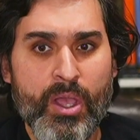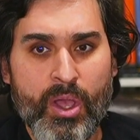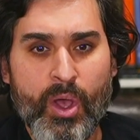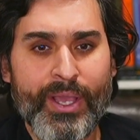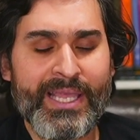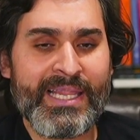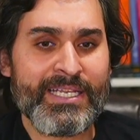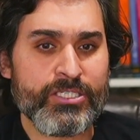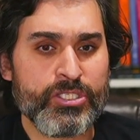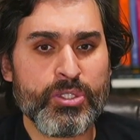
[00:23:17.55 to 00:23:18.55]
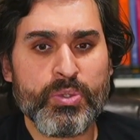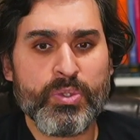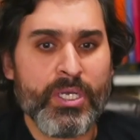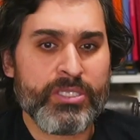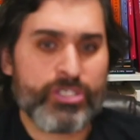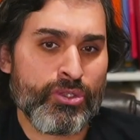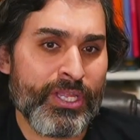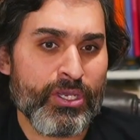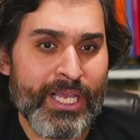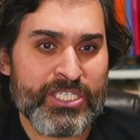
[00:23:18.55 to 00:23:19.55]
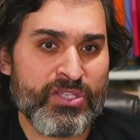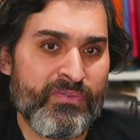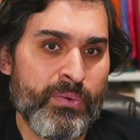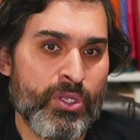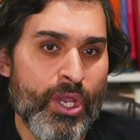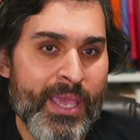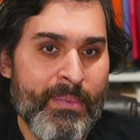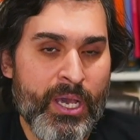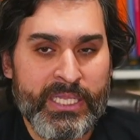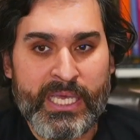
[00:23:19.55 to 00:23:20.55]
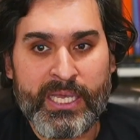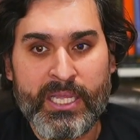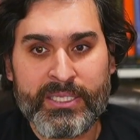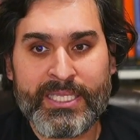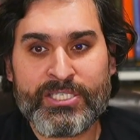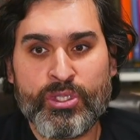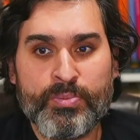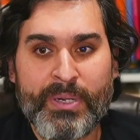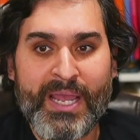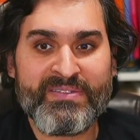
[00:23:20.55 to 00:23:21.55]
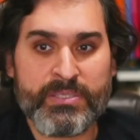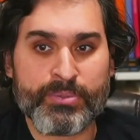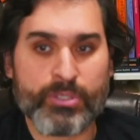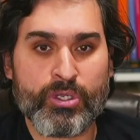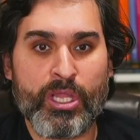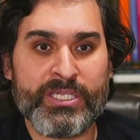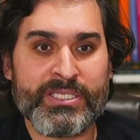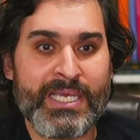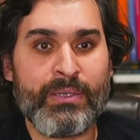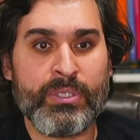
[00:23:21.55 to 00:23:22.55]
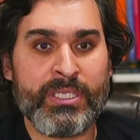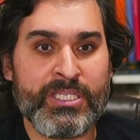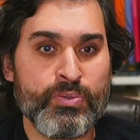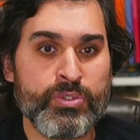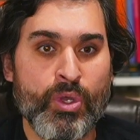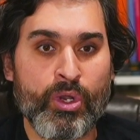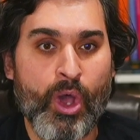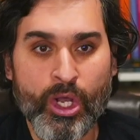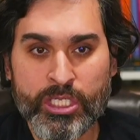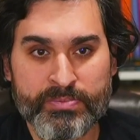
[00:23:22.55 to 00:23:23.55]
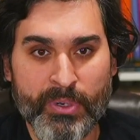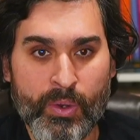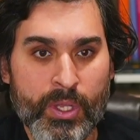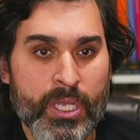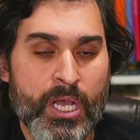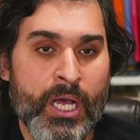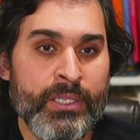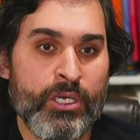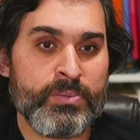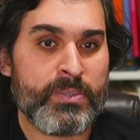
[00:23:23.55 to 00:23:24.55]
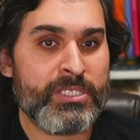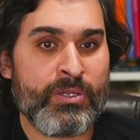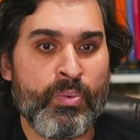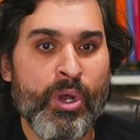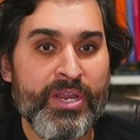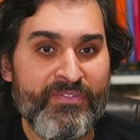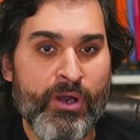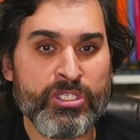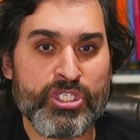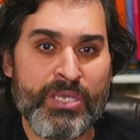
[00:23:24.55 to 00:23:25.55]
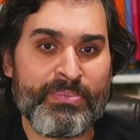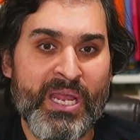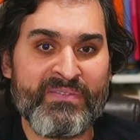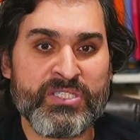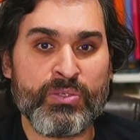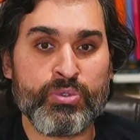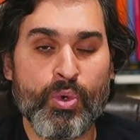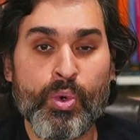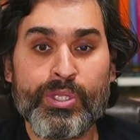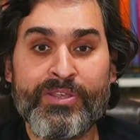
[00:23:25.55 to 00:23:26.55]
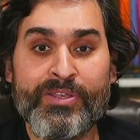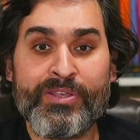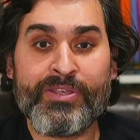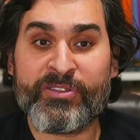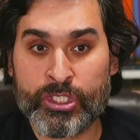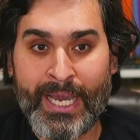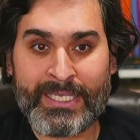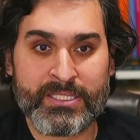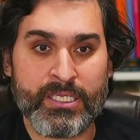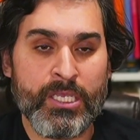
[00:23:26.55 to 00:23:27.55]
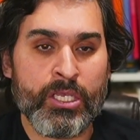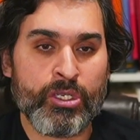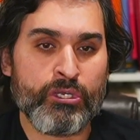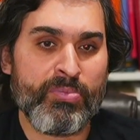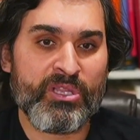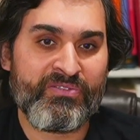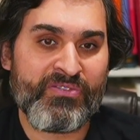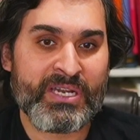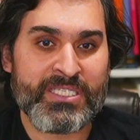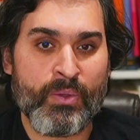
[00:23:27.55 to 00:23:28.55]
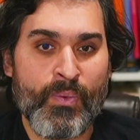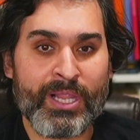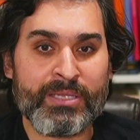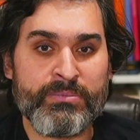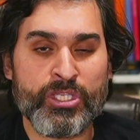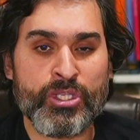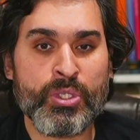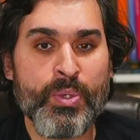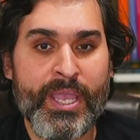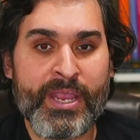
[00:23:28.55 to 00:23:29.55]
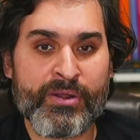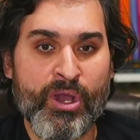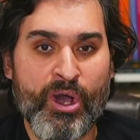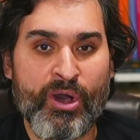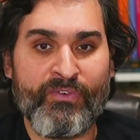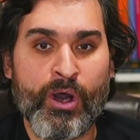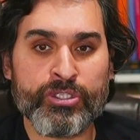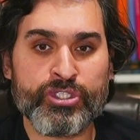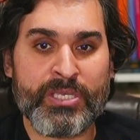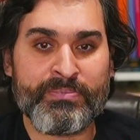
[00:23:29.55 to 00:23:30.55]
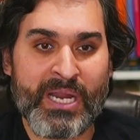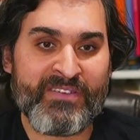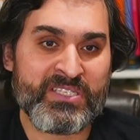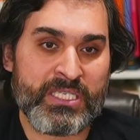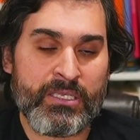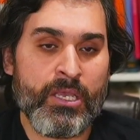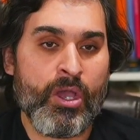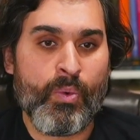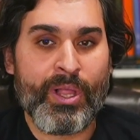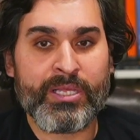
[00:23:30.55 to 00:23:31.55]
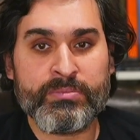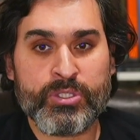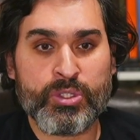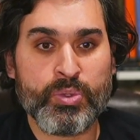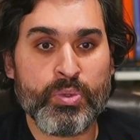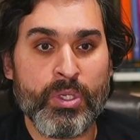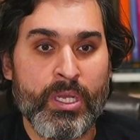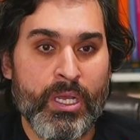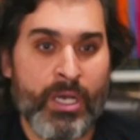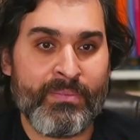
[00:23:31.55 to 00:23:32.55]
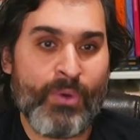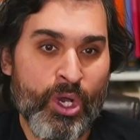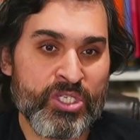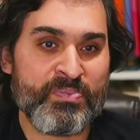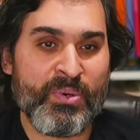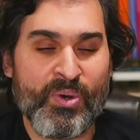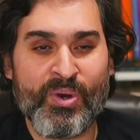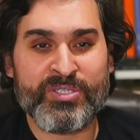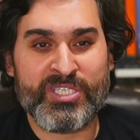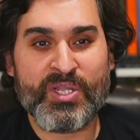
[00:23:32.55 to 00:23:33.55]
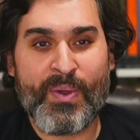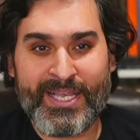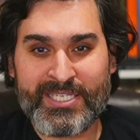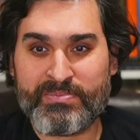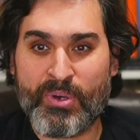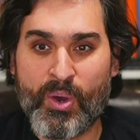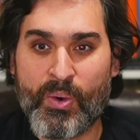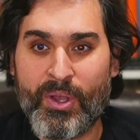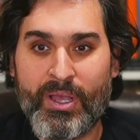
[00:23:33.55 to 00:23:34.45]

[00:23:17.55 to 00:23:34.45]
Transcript: Okay, linked to the Tornado Cash stuff we were talking about earlier, there's a new privacy protocol in town, and this one's called Oxbow. And Oxbow said, what if on-chain privacy was only for the good guys? Good morning, friends, and welcome to the new era of on-chain privacy. Welcome to Oxbow or 0xbow.